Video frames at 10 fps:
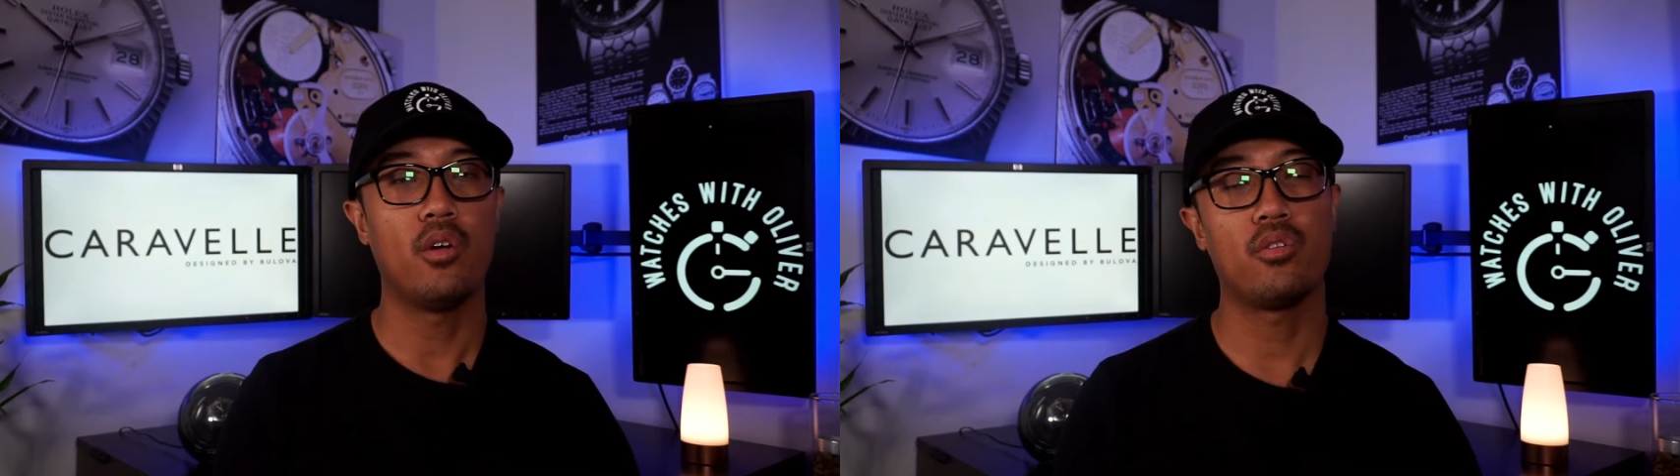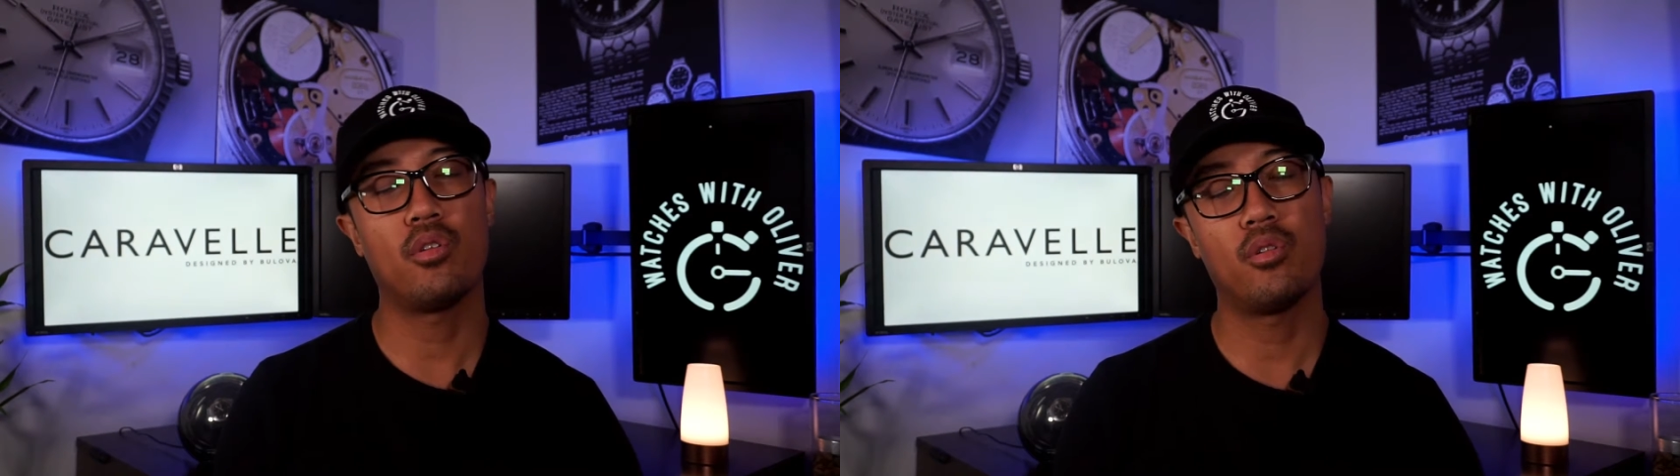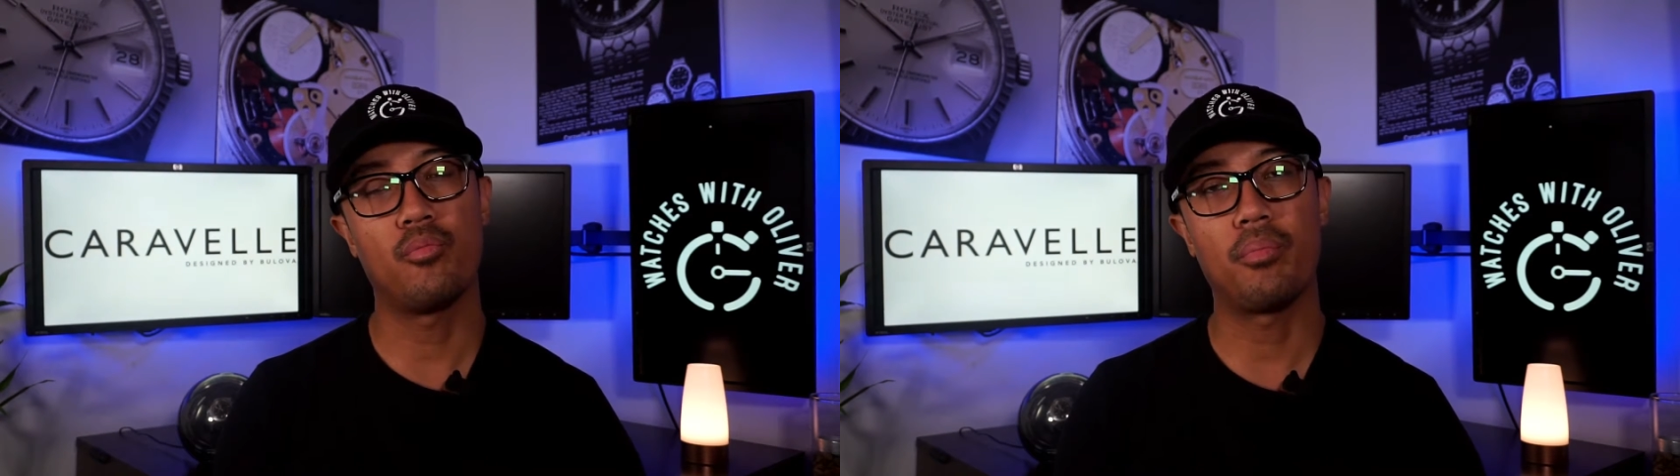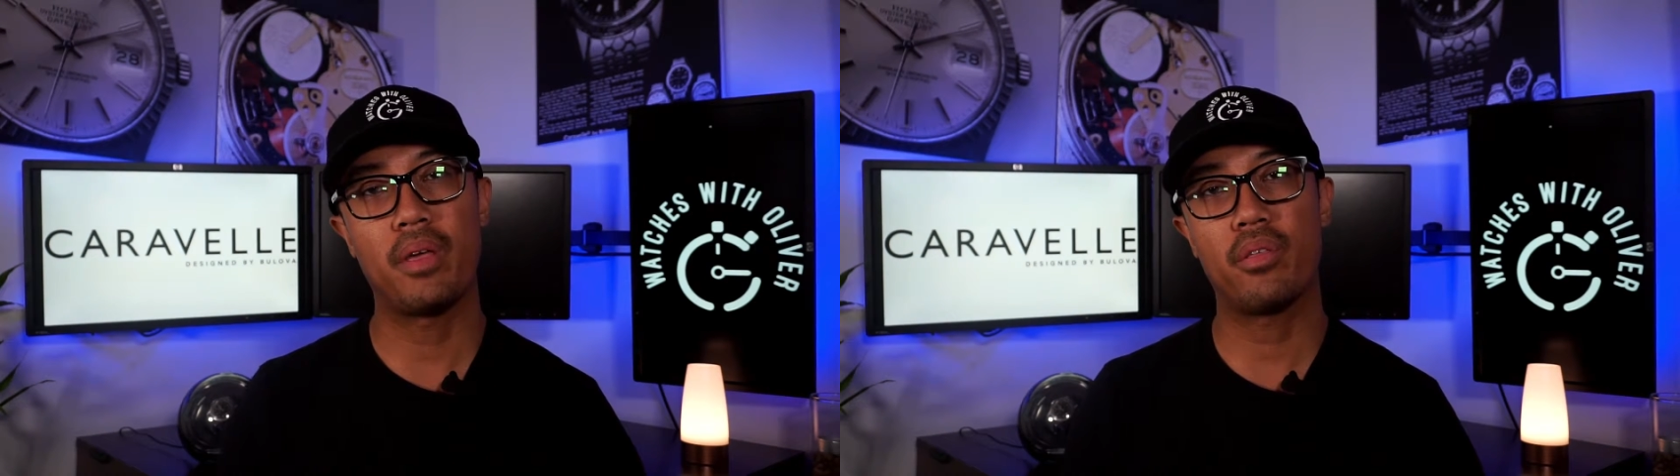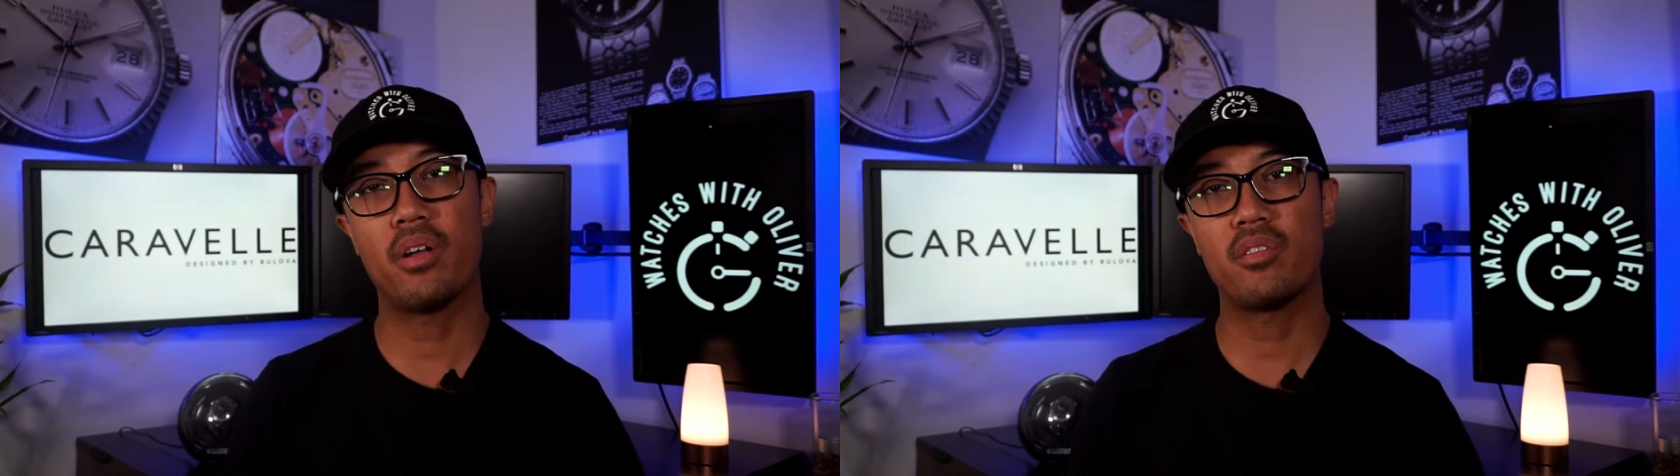So my
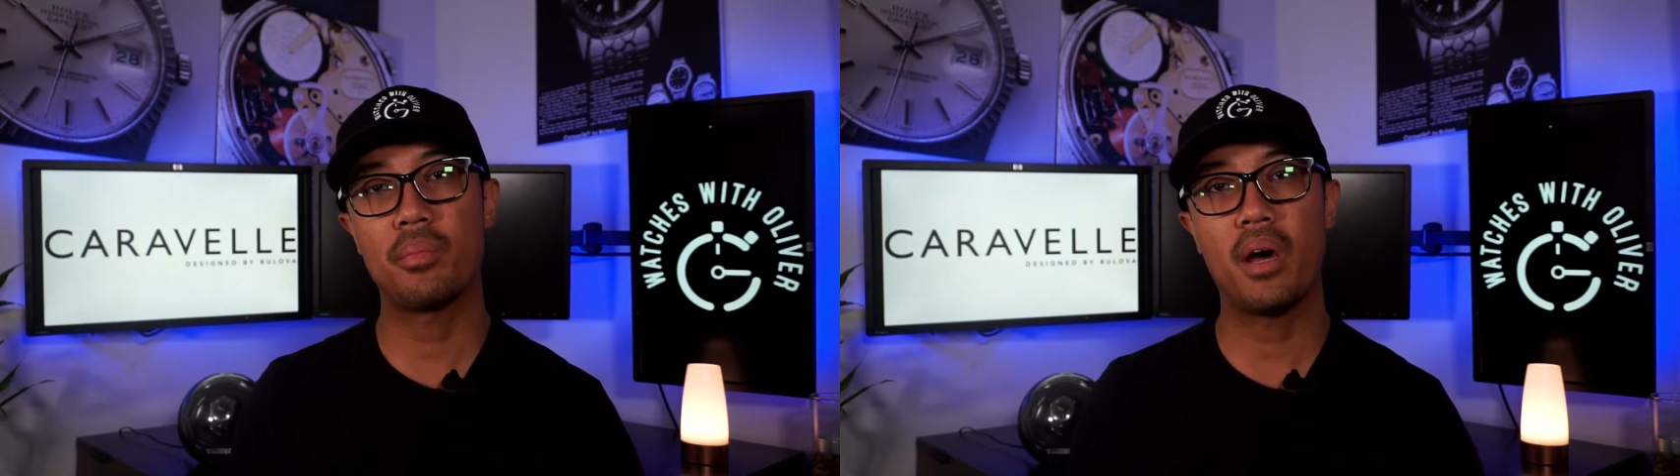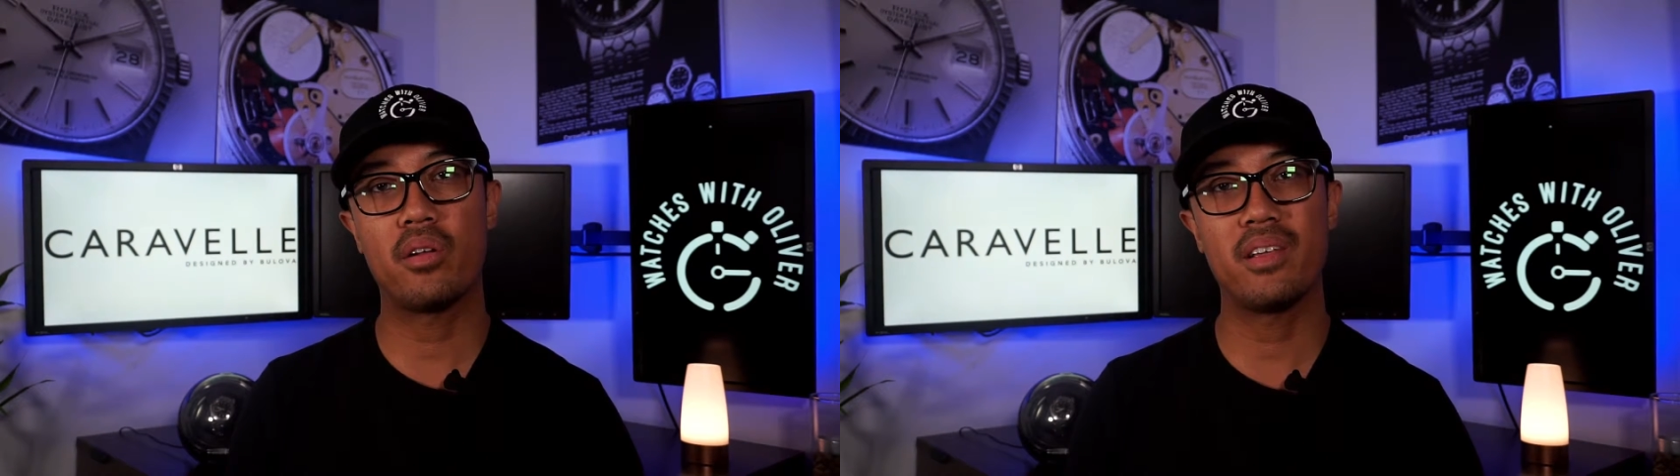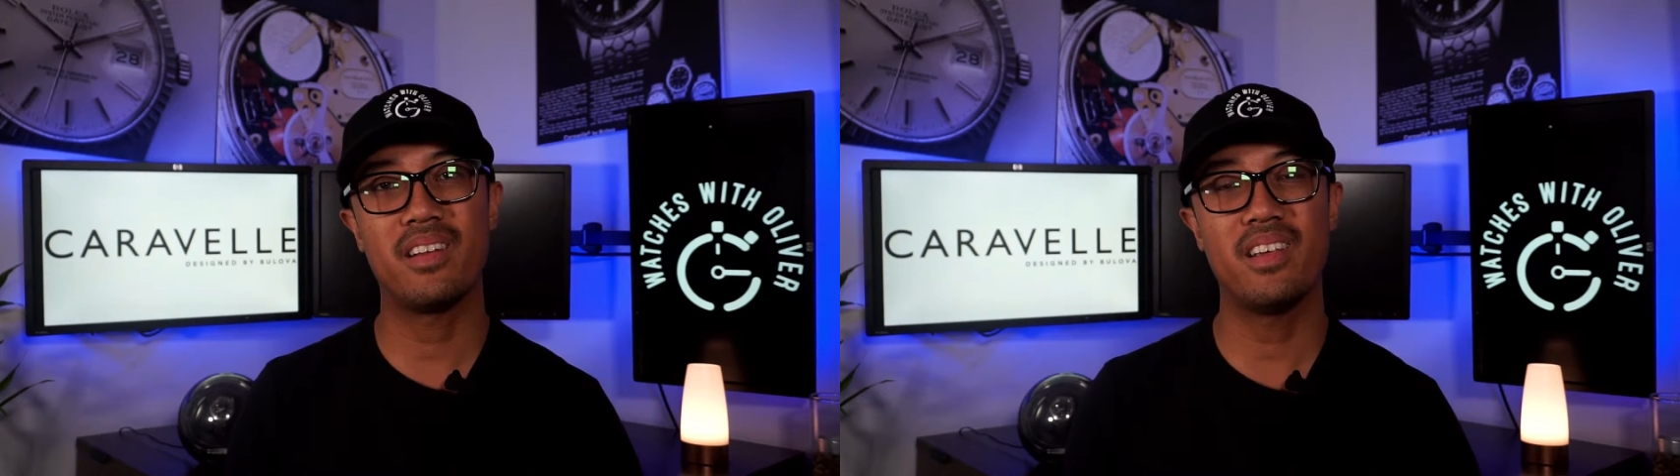thoughts about it,